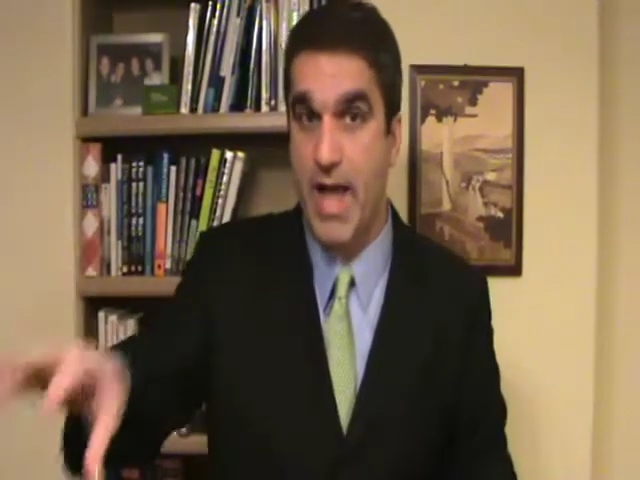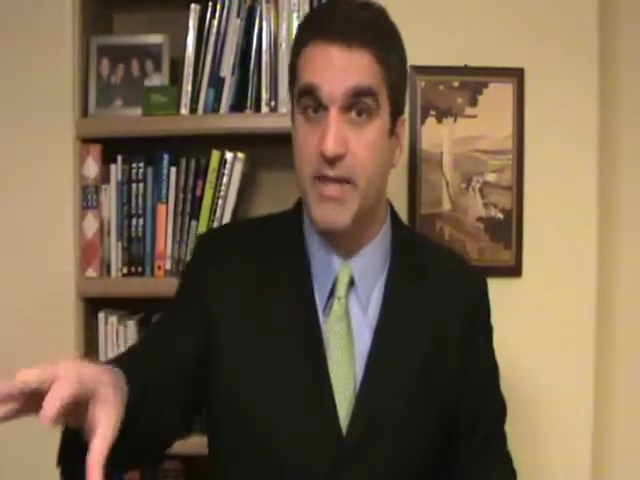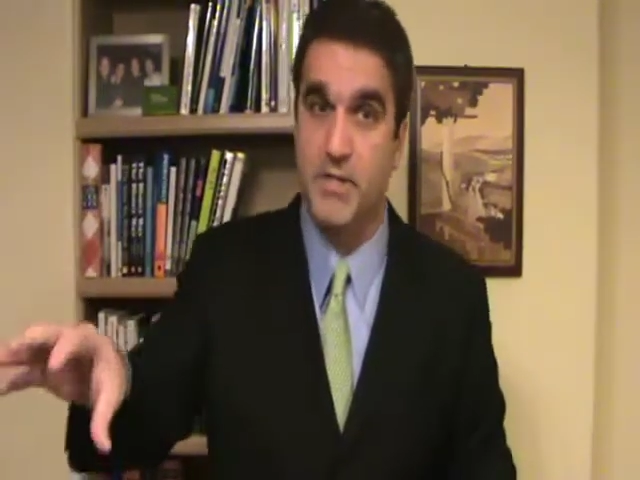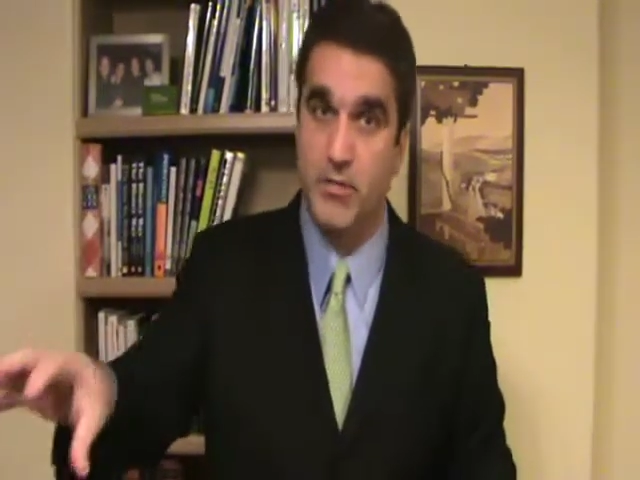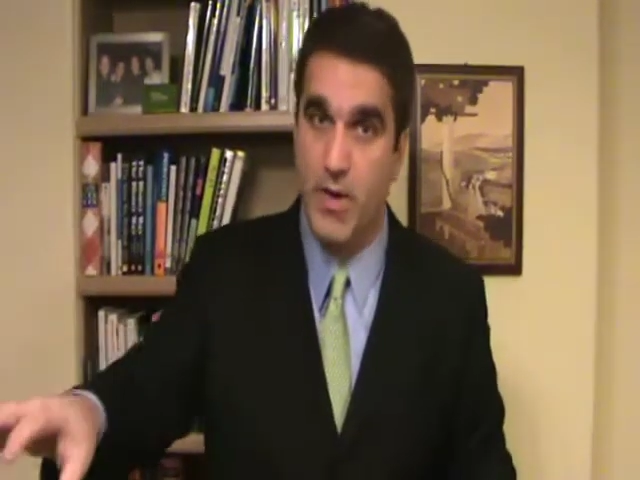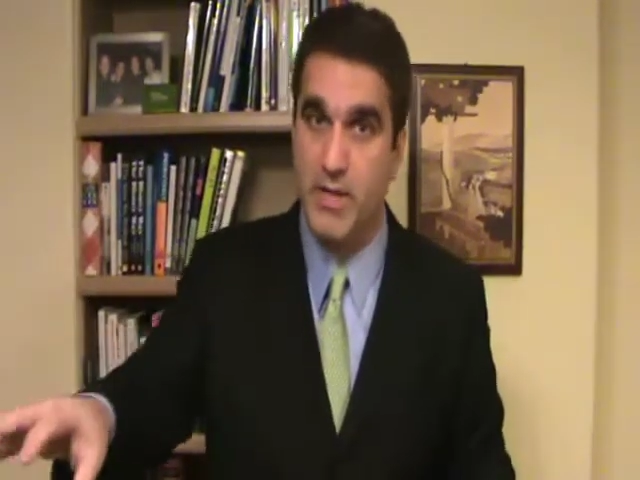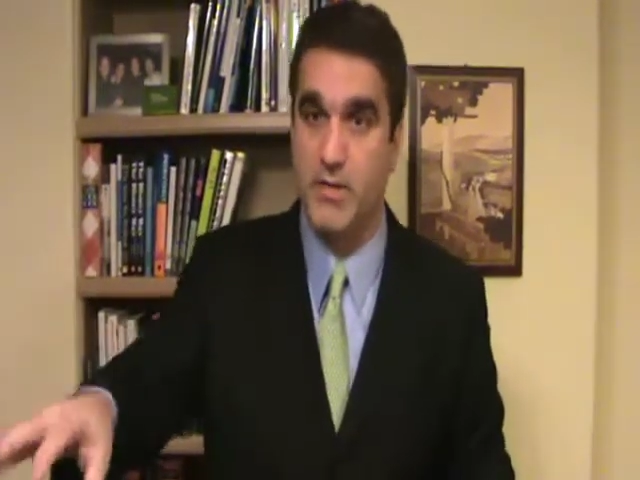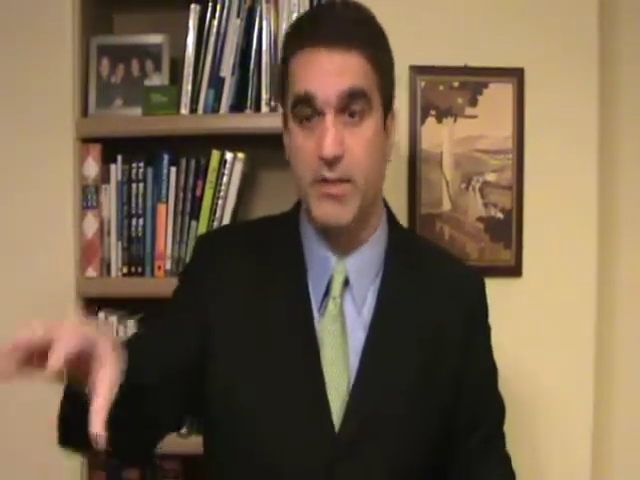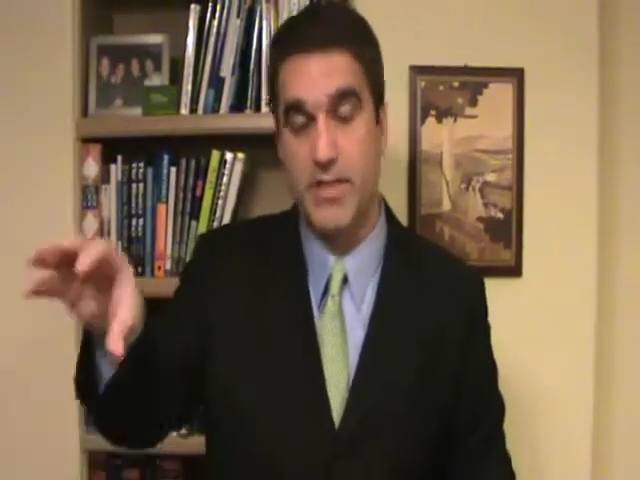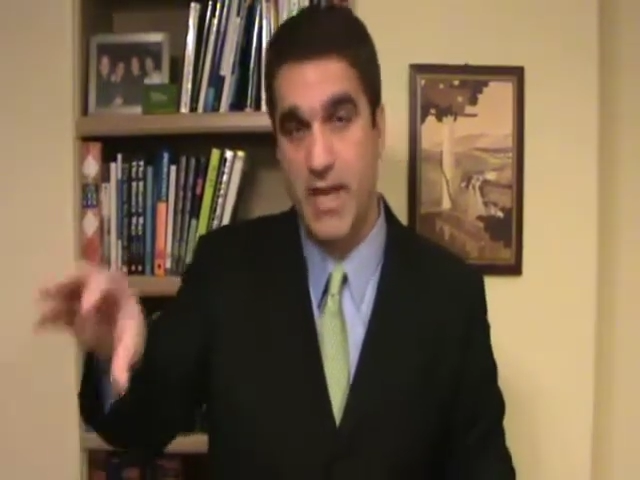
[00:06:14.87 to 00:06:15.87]
as their
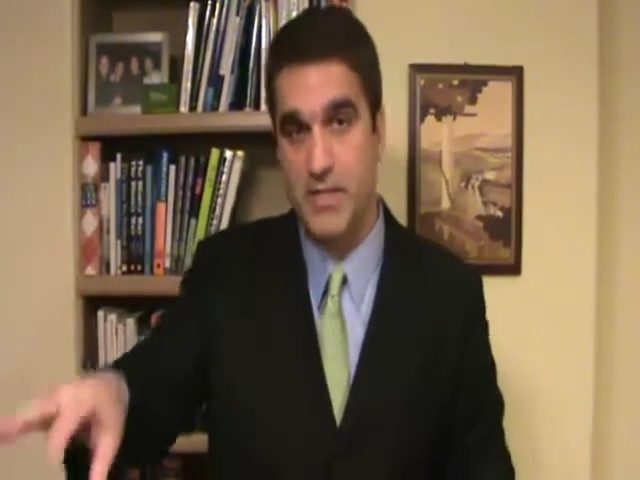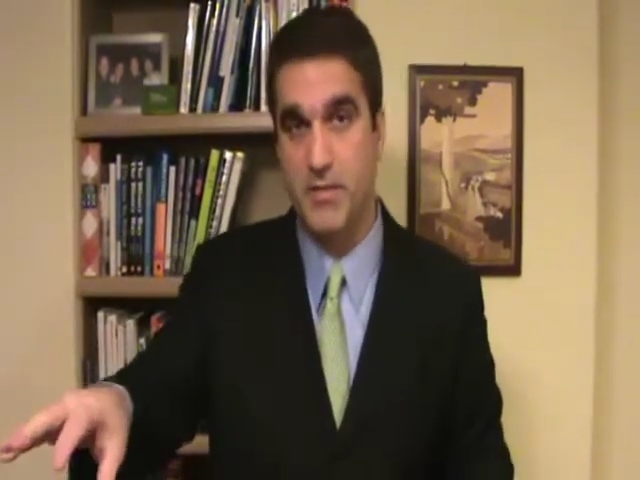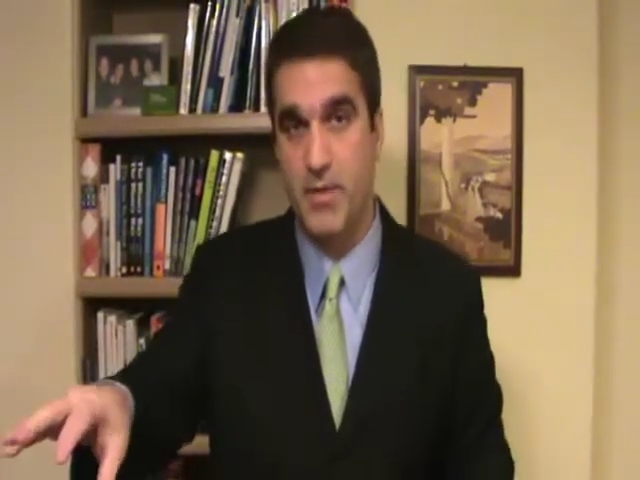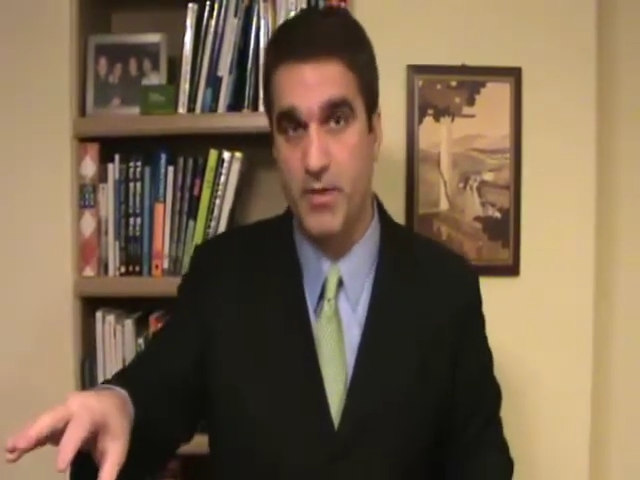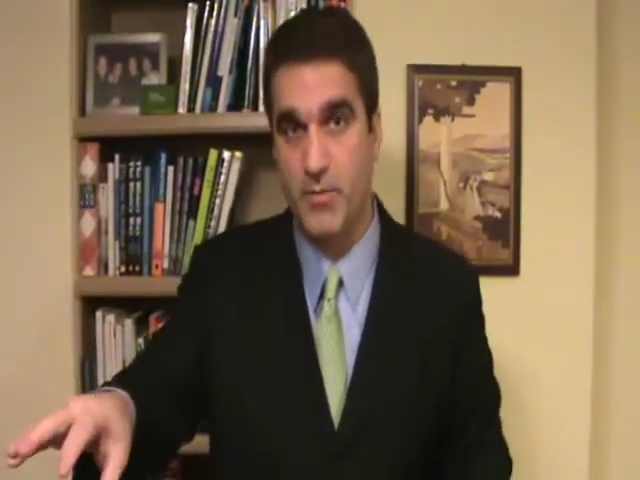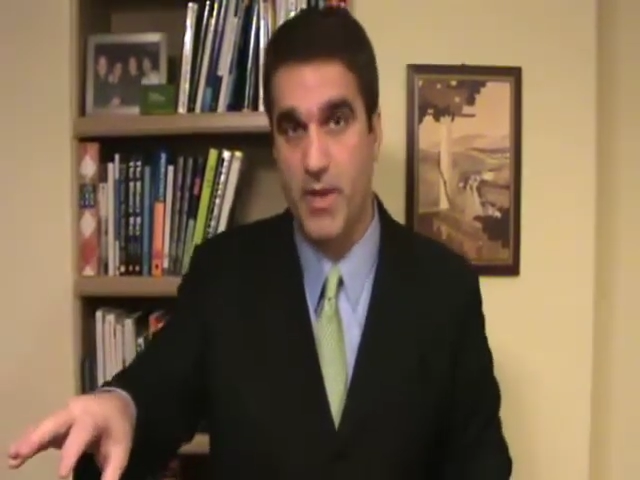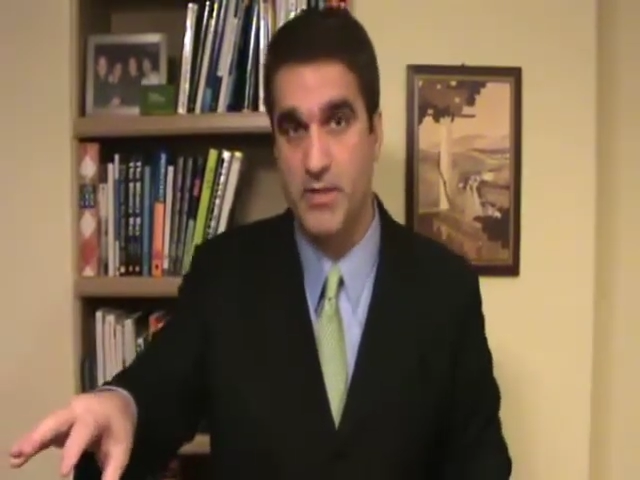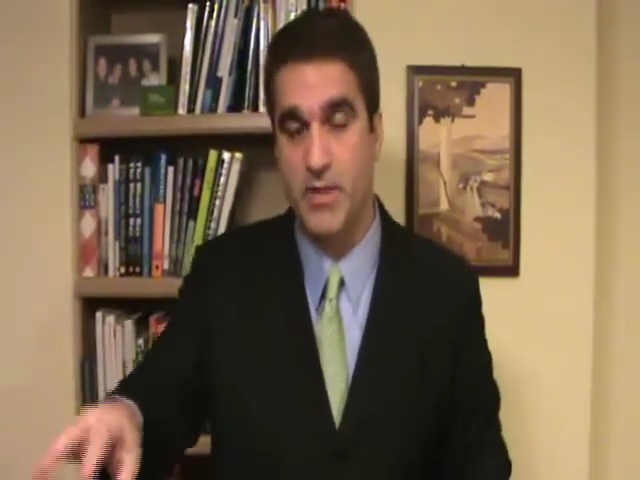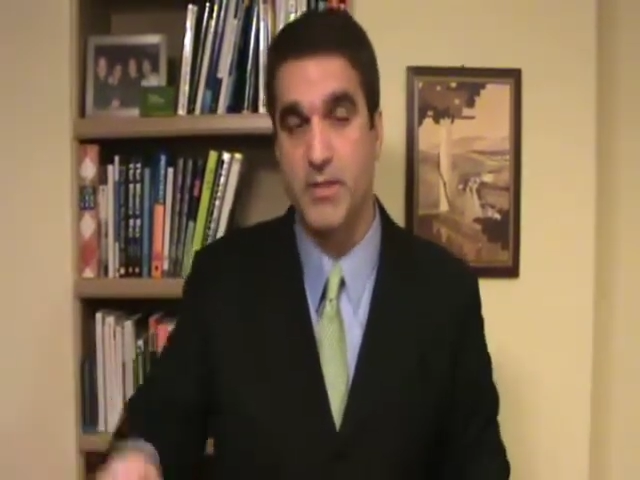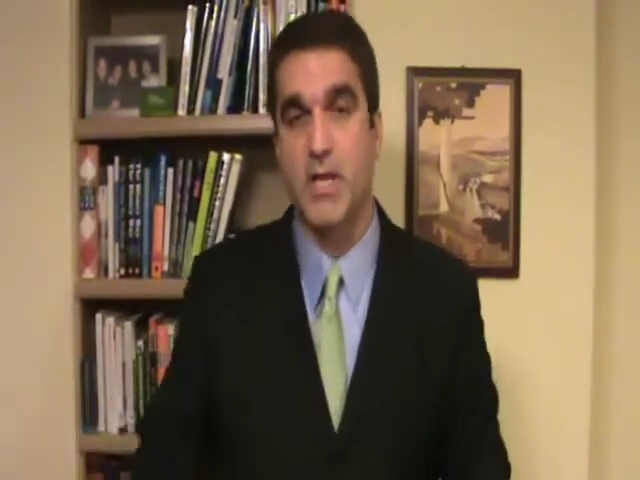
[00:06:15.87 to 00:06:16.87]
residence. It has to be their
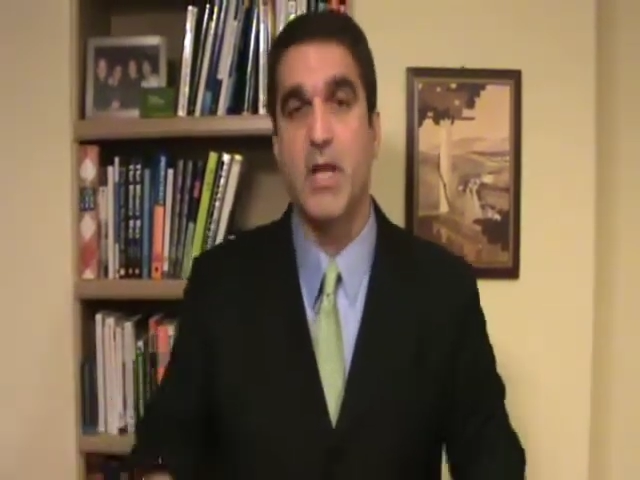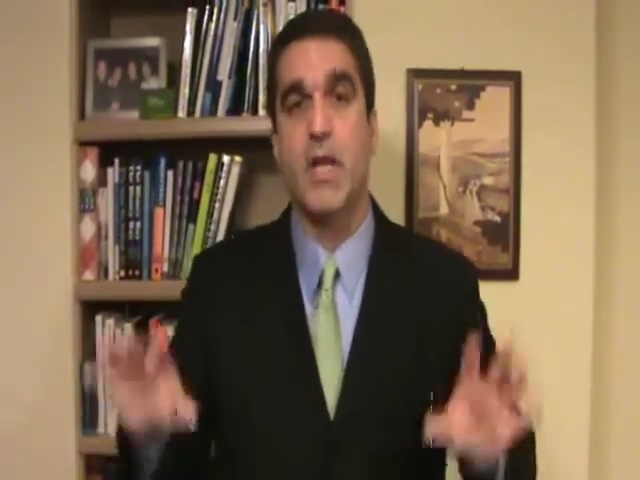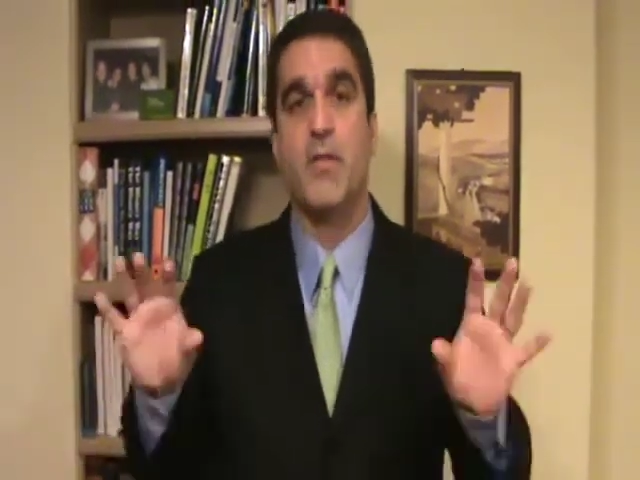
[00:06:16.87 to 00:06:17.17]
residence.